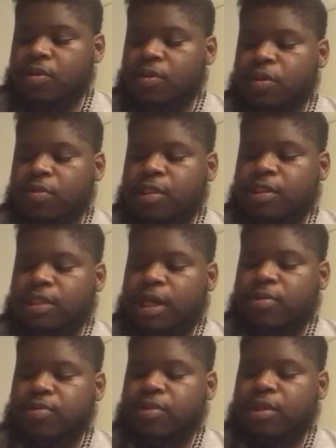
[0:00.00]
so many
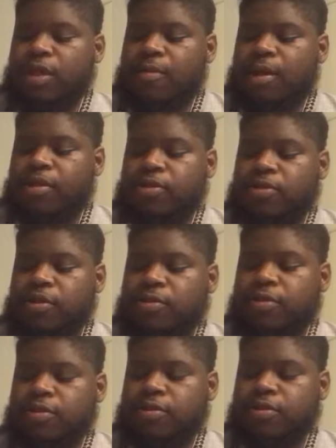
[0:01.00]
times we think about the
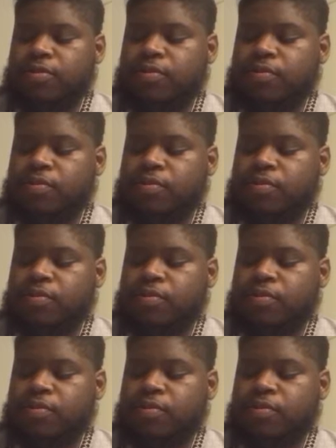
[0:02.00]
scriptures